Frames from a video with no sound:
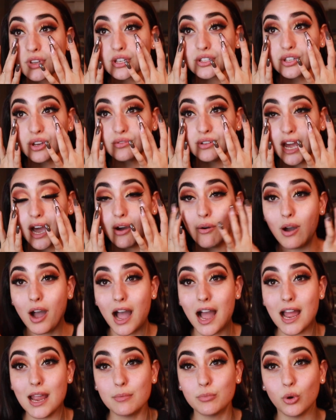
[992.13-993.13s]
So now
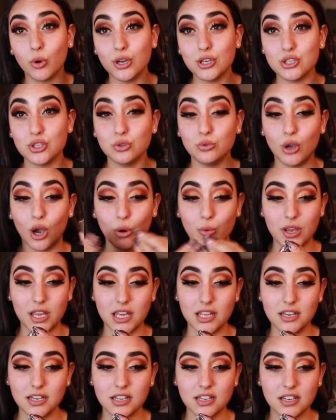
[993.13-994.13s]
I'm going to go
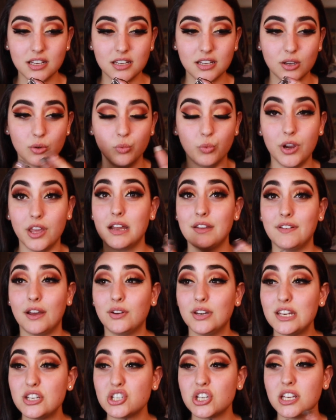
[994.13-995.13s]
in with my
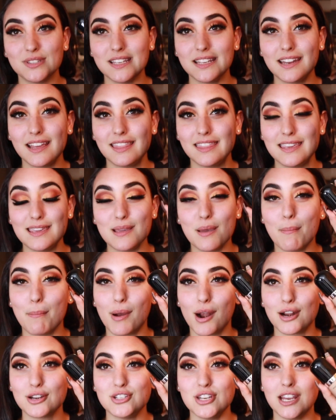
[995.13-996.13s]
foundation using the
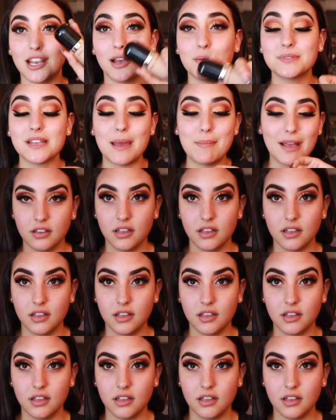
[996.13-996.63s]
Marc Jacobs.